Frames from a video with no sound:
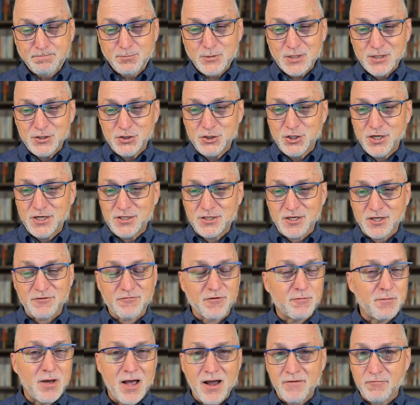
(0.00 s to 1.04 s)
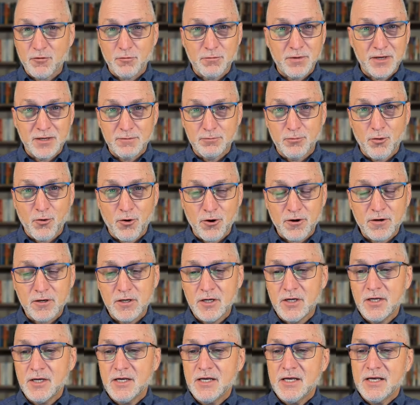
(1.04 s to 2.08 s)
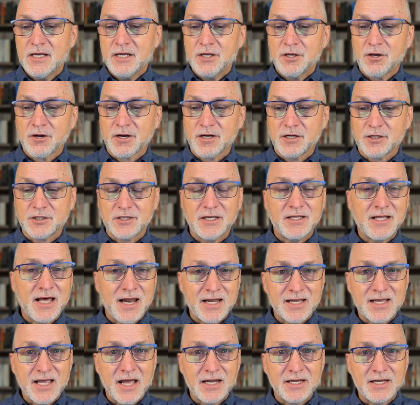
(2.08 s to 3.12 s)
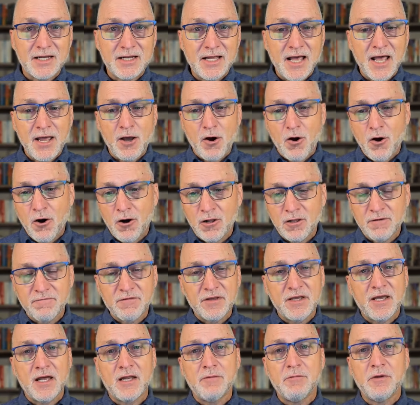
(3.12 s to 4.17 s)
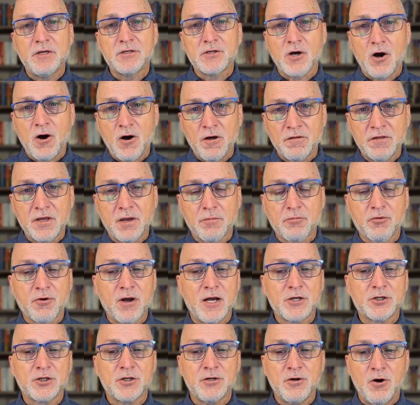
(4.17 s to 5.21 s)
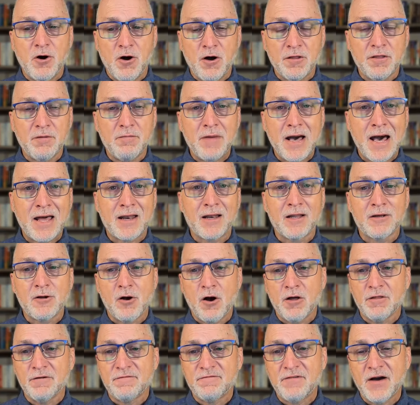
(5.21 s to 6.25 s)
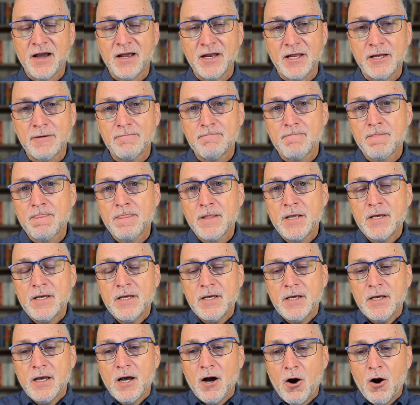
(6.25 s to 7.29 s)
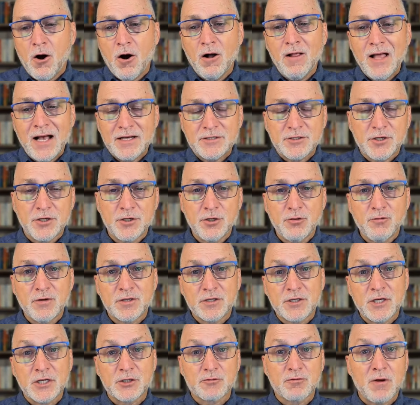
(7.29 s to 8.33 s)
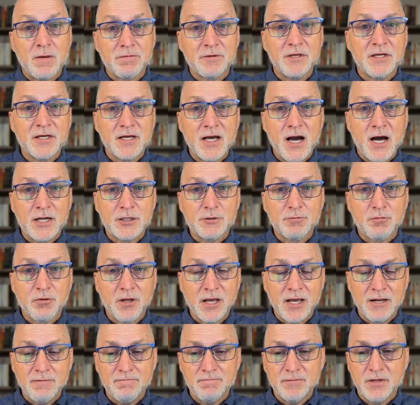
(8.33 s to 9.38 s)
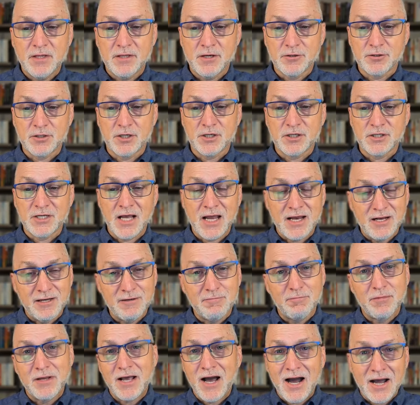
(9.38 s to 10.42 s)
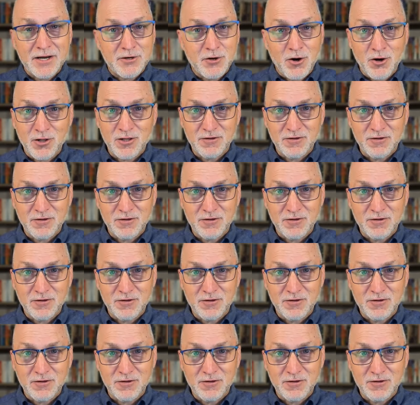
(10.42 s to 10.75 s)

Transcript: Jesus from ever being born. You're going to see that again today. All of the enemies, all the oppression, all the battling, all the fighting, all has to do with disrupting God's plan. There's a Satan behind all